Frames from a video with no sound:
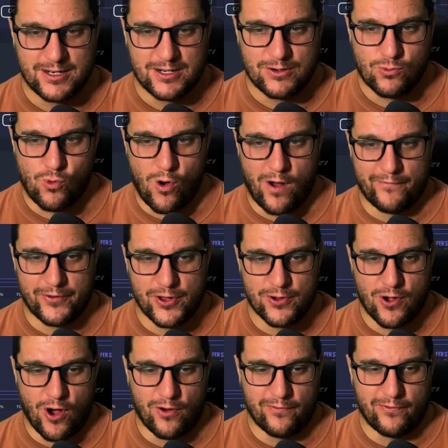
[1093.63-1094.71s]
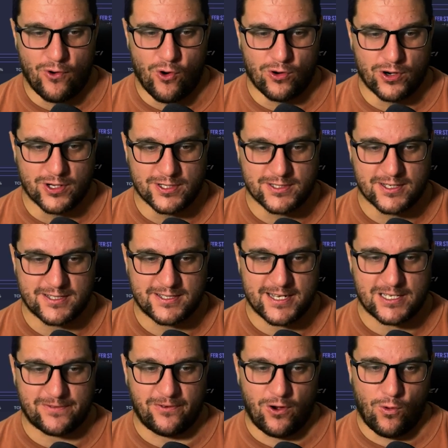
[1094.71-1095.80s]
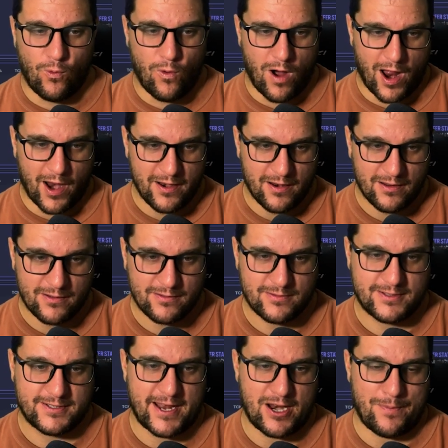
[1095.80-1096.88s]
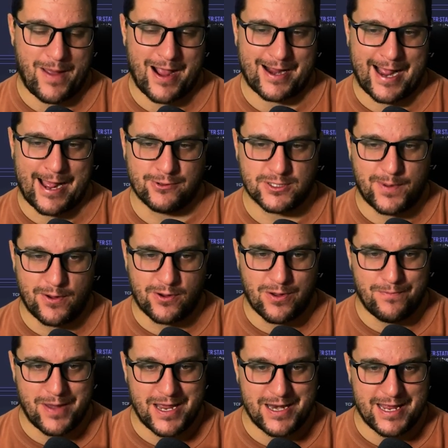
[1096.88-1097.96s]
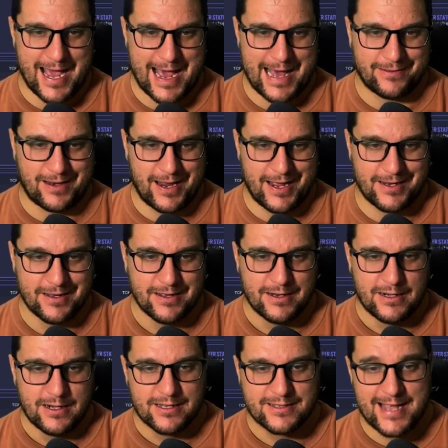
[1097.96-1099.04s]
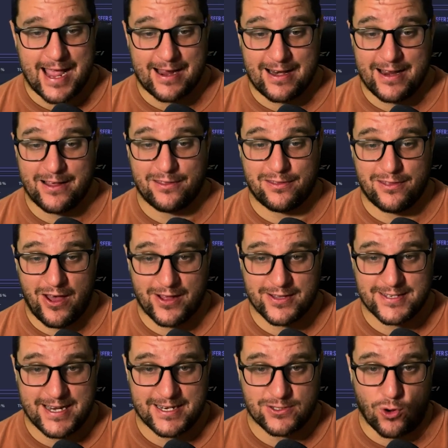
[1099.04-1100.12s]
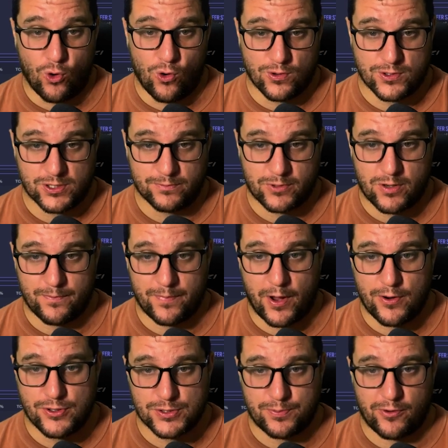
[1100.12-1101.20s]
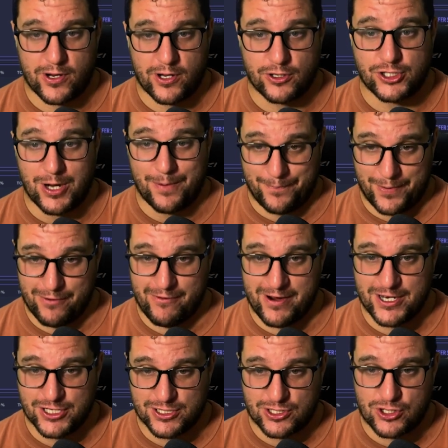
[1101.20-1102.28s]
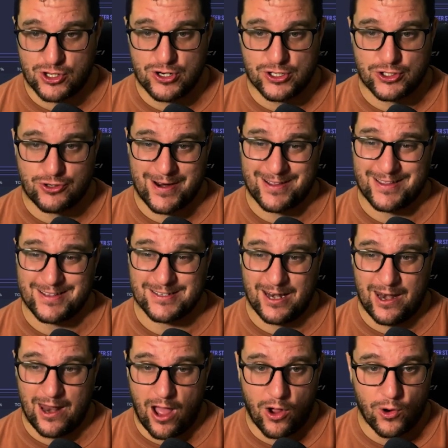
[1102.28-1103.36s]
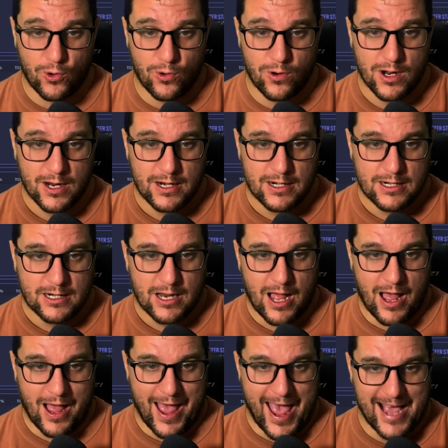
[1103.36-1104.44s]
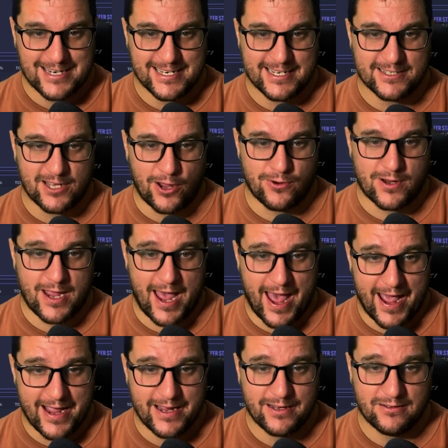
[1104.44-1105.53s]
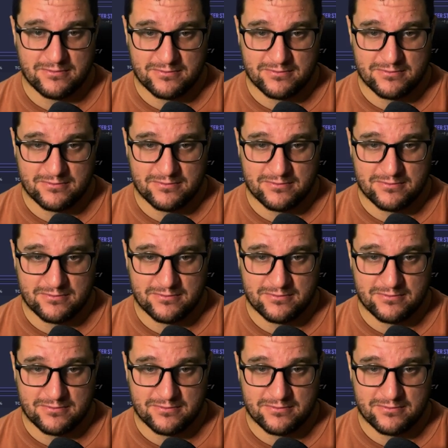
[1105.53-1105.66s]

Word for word: What have you got for us? 6'1", centre back, outspoken, media handling. Tackling 13 is awesome. Composure's pretty good. Jumping reach is good. Strength is low. Heading's okay.